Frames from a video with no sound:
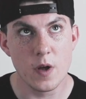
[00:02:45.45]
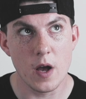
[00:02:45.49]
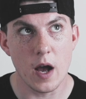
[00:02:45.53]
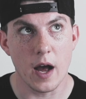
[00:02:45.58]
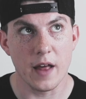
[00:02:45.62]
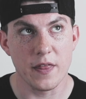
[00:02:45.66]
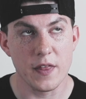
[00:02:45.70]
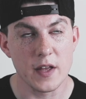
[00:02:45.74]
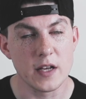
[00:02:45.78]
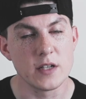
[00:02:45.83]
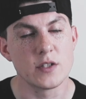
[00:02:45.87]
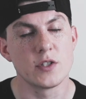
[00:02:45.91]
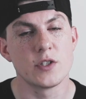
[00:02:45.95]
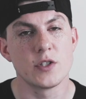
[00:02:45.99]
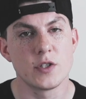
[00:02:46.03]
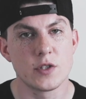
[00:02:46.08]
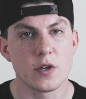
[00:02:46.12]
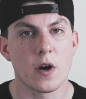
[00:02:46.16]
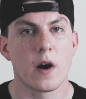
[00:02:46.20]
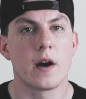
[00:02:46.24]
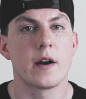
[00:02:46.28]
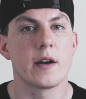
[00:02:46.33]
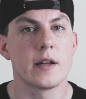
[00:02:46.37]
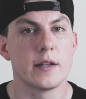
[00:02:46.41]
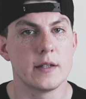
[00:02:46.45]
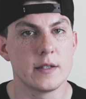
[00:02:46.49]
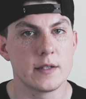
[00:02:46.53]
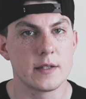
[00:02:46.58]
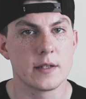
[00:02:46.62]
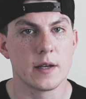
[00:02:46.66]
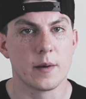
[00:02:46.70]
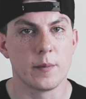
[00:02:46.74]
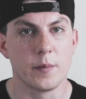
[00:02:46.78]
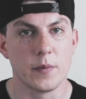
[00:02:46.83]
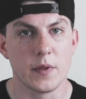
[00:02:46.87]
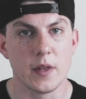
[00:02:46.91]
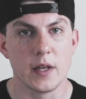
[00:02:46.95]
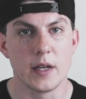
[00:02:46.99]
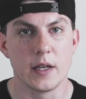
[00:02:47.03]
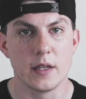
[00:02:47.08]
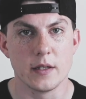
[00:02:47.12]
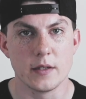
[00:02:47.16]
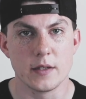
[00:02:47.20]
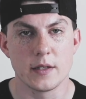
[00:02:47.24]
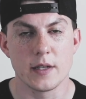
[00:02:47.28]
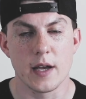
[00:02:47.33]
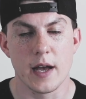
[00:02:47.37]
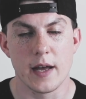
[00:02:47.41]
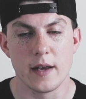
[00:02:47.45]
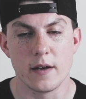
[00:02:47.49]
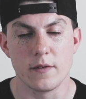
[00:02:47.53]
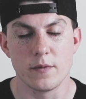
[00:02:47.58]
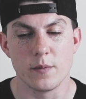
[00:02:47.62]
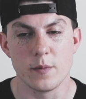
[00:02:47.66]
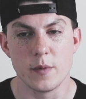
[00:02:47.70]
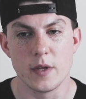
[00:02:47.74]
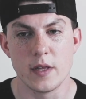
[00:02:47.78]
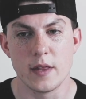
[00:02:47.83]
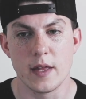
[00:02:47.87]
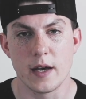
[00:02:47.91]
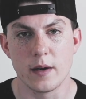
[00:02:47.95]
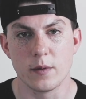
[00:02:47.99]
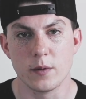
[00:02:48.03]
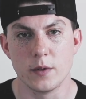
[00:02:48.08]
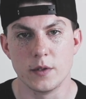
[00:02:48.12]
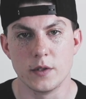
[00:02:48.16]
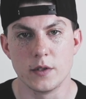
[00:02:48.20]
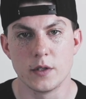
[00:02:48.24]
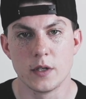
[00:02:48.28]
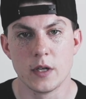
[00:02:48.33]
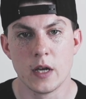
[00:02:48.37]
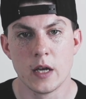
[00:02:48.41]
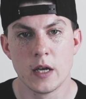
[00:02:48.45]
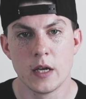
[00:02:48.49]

I think, started something inside of me that was